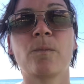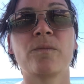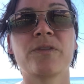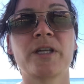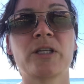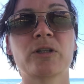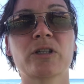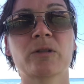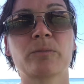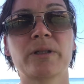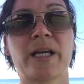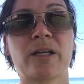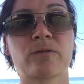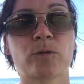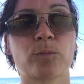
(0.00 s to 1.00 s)
then you can
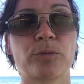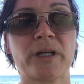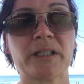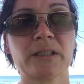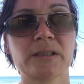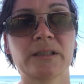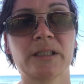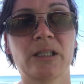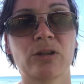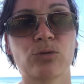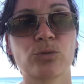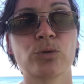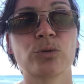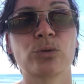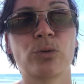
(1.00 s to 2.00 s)
plan for pregnancy
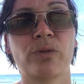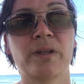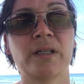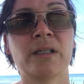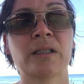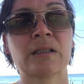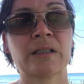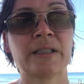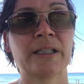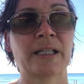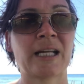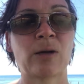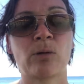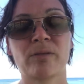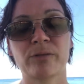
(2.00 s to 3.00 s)
through the
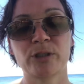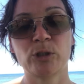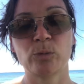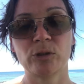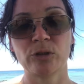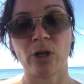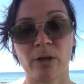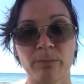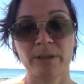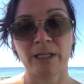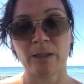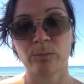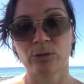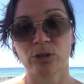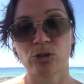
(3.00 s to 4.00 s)
clinic. However, you will not be
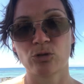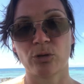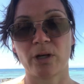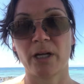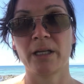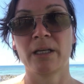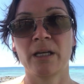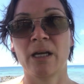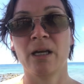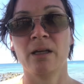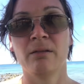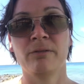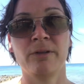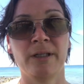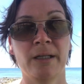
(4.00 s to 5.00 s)
able to try
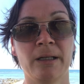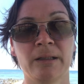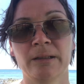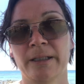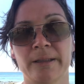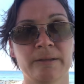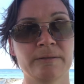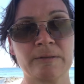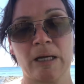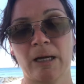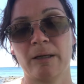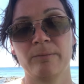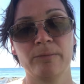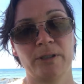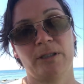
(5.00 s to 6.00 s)
via
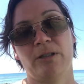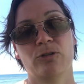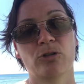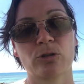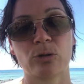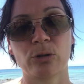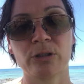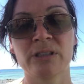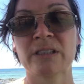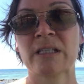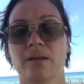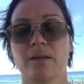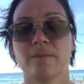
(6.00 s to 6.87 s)
timed intercourse.